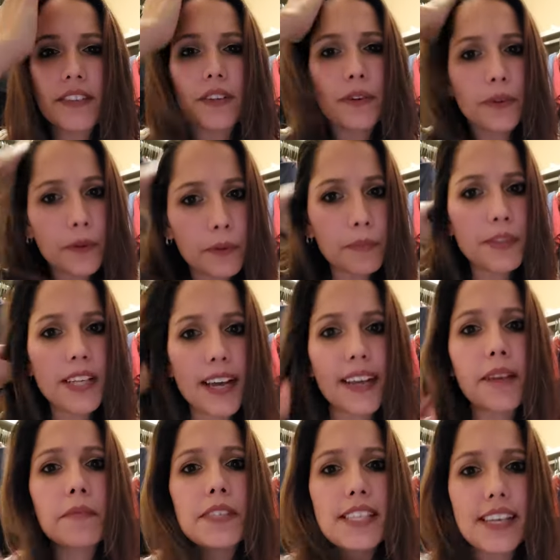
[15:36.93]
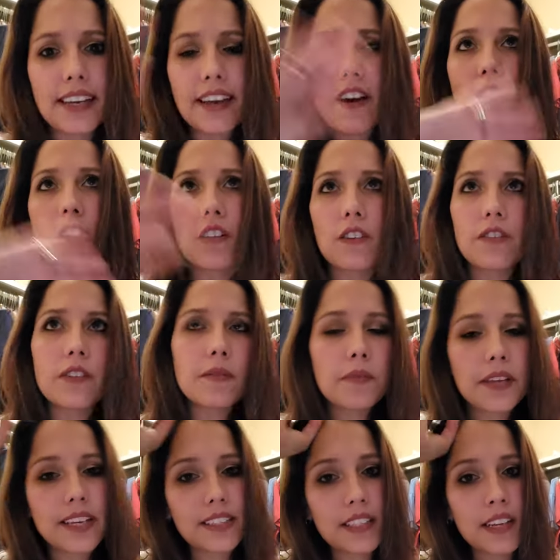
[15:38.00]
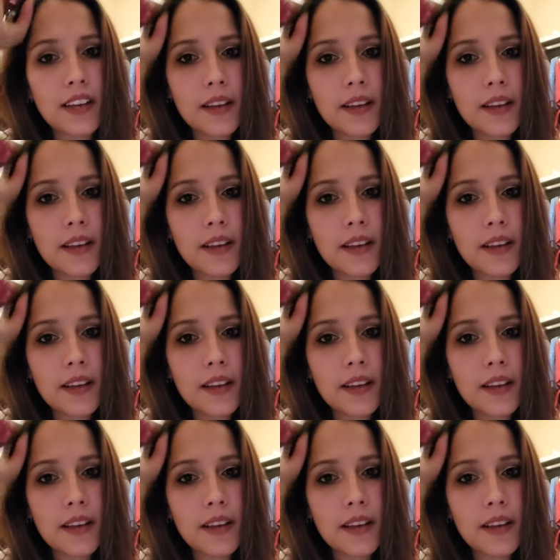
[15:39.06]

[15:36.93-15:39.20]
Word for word: the groups. I kept seeing it all over the place.